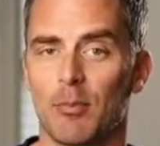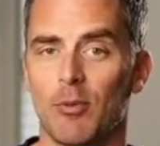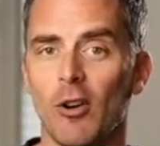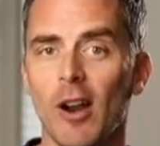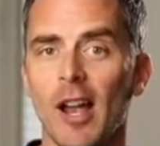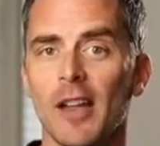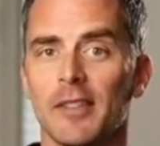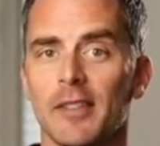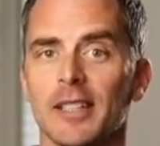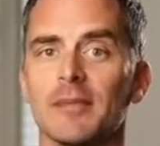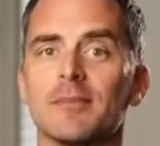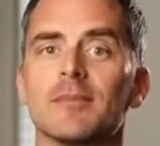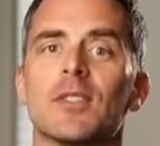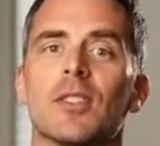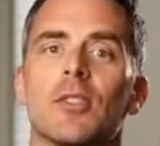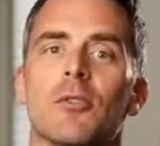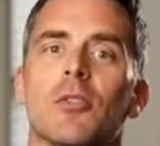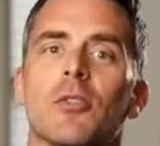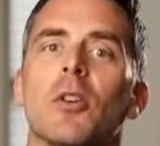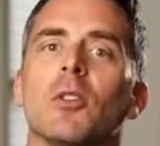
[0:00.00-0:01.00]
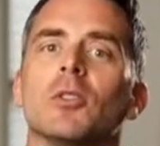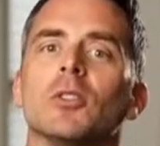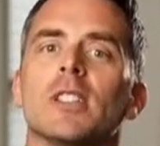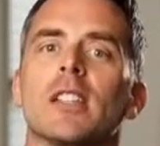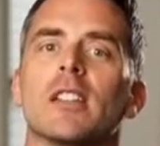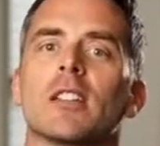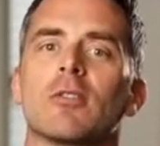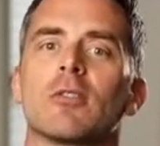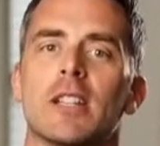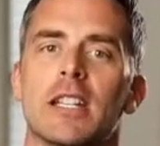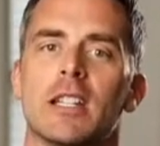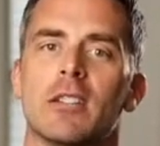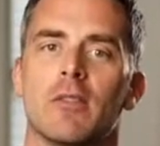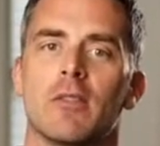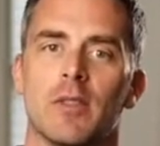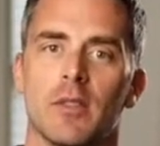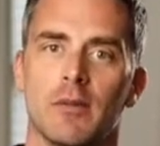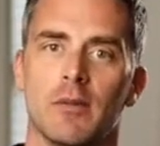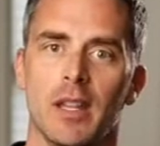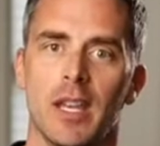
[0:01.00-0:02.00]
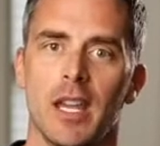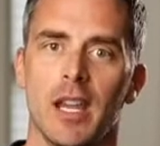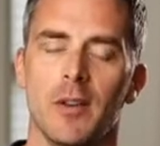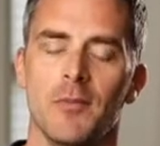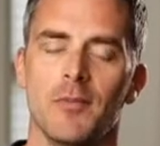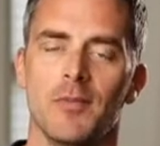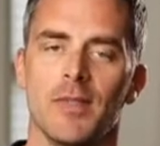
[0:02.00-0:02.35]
private to only the creator of the video.